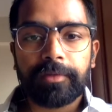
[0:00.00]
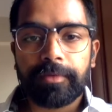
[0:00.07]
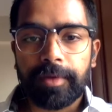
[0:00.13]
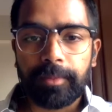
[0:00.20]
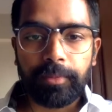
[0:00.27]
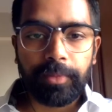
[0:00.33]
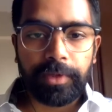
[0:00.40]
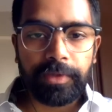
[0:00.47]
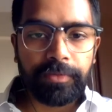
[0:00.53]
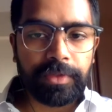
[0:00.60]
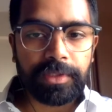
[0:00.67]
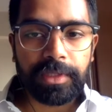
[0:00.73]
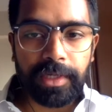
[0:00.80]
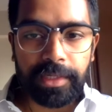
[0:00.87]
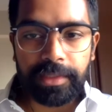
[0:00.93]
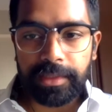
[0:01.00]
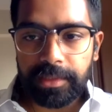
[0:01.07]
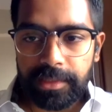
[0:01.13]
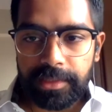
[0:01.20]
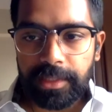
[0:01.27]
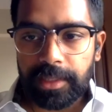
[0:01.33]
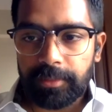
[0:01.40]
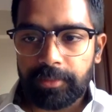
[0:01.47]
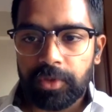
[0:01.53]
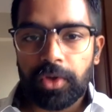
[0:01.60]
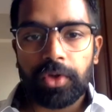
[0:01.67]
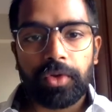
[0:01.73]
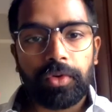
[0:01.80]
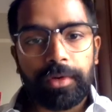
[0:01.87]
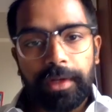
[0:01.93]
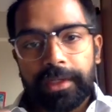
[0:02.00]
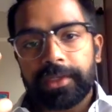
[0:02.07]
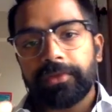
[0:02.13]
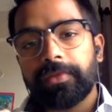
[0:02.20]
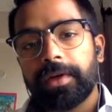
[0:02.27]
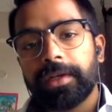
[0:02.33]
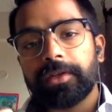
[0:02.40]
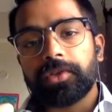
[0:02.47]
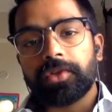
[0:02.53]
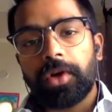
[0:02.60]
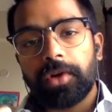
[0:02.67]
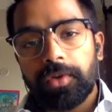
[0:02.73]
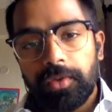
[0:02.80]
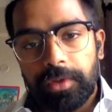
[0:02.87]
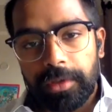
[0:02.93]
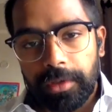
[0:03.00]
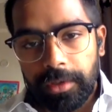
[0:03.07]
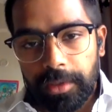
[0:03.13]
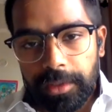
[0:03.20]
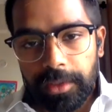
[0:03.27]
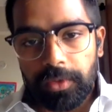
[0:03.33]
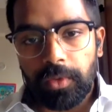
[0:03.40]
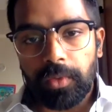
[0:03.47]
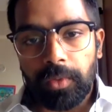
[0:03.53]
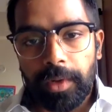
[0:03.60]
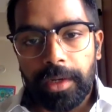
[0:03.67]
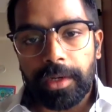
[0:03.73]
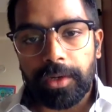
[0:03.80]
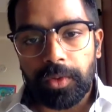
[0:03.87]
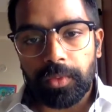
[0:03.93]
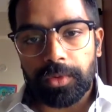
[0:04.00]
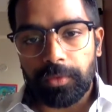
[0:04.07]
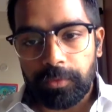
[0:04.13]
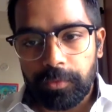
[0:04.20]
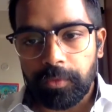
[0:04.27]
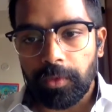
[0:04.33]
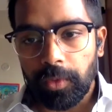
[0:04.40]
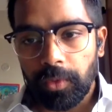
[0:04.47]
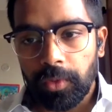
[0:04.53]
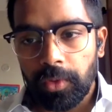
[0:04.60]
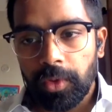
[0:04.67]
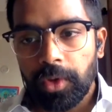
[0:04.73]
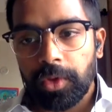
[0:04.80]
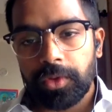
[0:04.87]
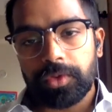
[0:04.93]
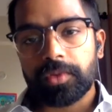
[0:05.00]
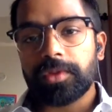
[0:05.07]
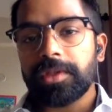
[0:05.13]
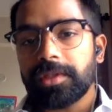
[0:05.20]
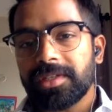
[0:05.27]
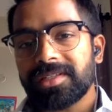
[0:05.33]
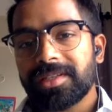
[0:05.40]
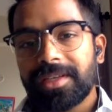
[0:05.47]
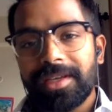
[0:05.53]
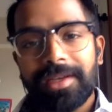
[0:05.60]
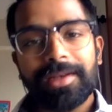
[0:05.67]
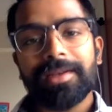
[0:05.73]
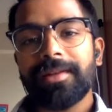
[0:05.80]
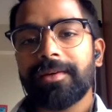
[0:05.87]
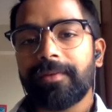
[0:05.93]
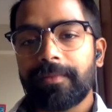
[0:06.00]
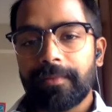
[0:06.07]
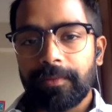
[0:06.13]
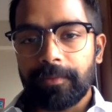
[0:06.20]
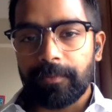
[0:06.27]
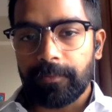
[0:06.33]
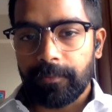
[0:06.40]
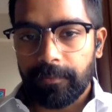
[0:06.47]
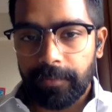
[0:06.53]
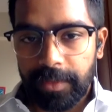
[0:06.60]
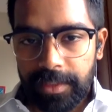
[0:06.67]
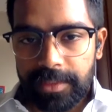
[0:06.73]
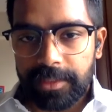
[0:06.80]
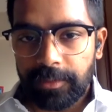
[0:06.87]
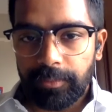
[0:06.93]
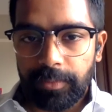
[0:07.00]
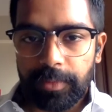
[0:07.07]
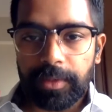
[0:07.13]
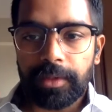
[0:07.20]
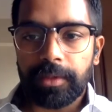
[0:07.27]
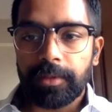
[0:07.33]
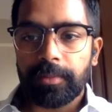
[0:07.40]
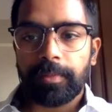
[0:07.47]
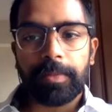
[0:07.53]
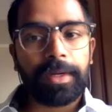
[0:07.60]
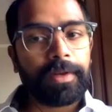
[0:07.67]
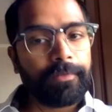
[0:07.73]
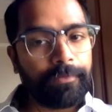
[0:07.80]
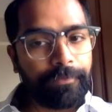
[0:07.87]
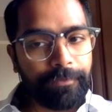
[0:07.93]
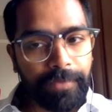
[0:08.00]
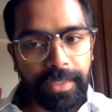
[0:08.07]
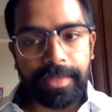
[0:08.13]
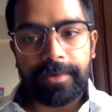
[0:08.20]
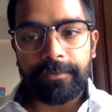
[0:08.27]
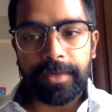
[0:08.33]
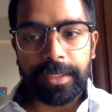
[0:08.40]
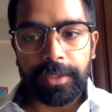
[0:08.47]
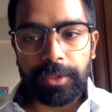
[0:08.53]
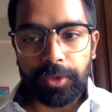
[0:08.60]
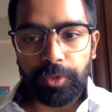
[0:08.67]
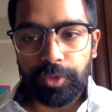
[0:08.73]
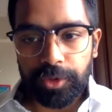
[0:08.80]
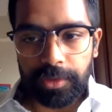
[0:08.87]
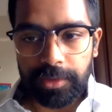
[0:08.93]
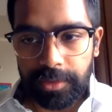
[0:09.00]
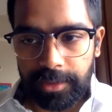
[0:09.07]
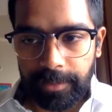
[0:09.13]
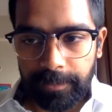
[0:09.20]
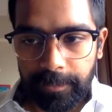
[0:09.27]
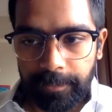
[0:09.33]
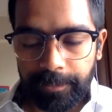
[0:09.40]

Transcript: from previous grinding steps, your densifier is not going to really go into the flow. So this is again very simple, but a very, very crucial step.